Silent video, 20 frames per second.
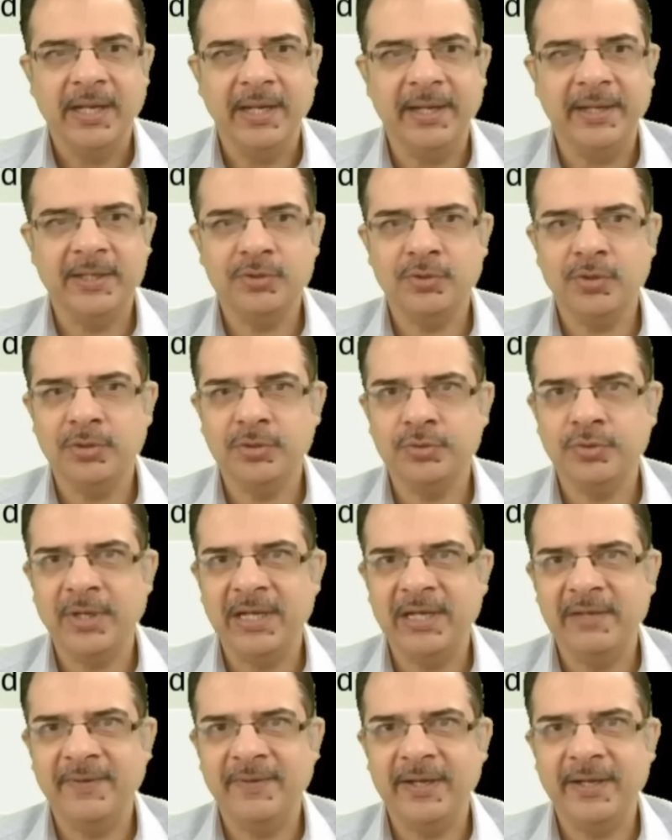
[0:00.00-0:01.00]
It is also
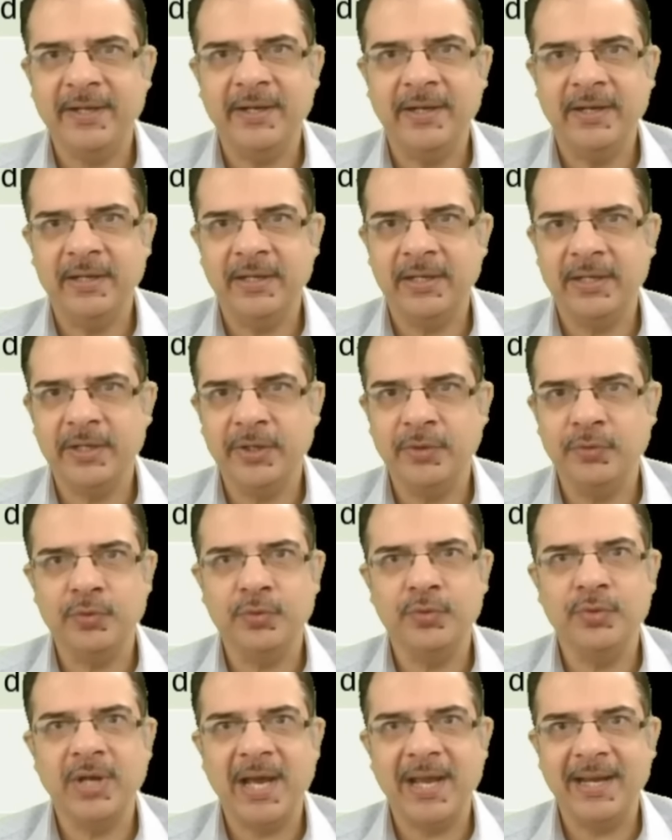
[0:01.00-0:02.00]
elevated due
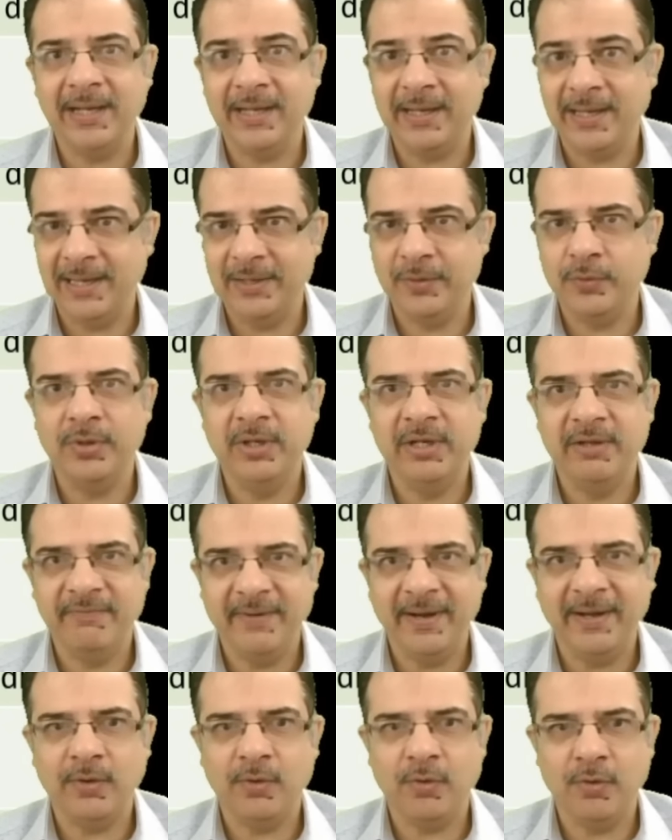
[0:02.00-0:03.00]
to direct alcohol
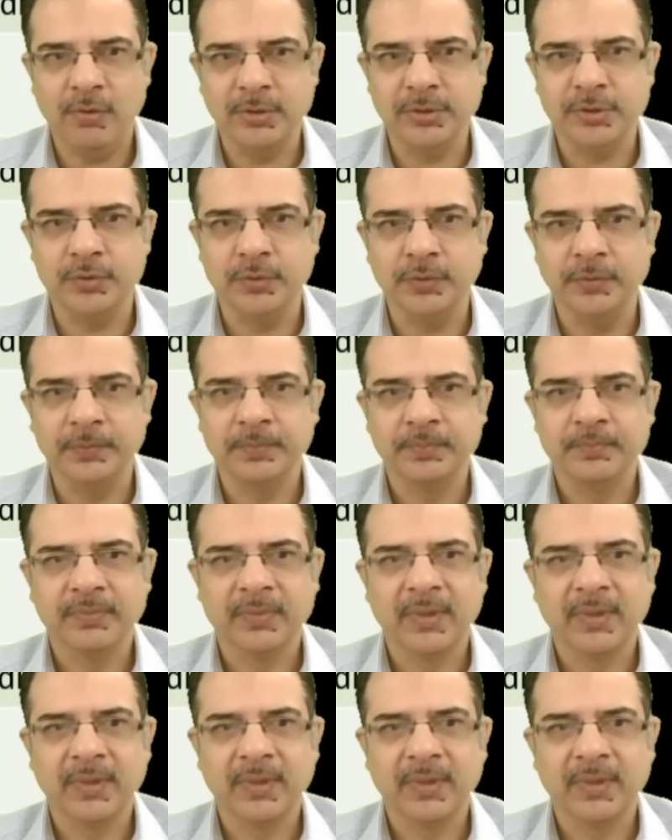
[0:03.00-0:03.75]
effect also.